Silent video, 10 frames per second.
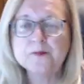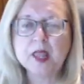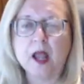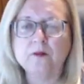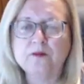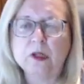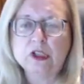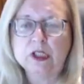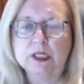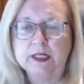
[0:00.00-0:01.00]

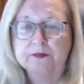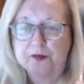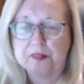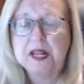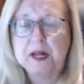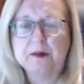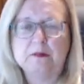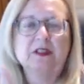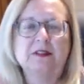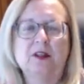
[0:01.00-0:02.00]
Unfortunately for them, there
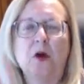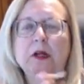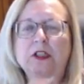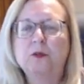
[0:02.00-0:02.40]
was just so much